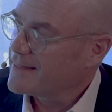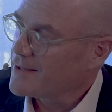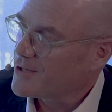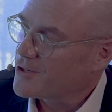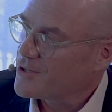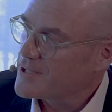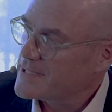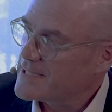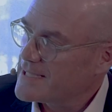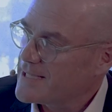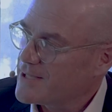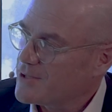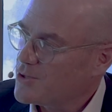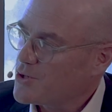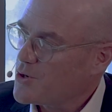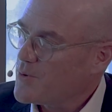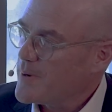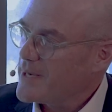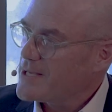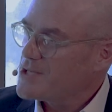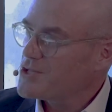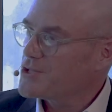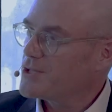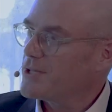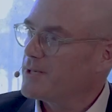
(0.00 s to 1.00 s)
the critical
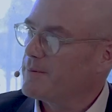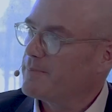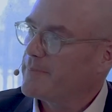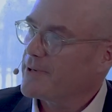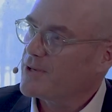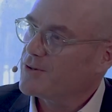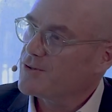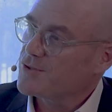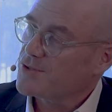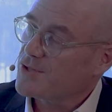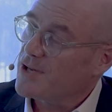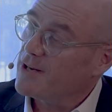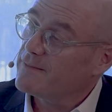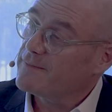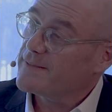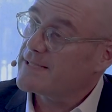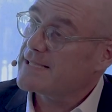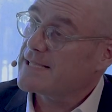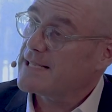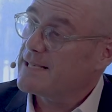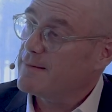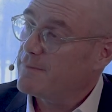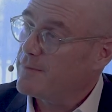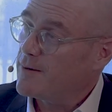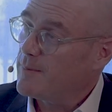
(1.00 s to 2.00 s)
question, because
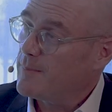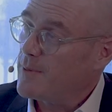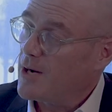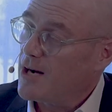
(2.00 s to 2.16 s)
obviously from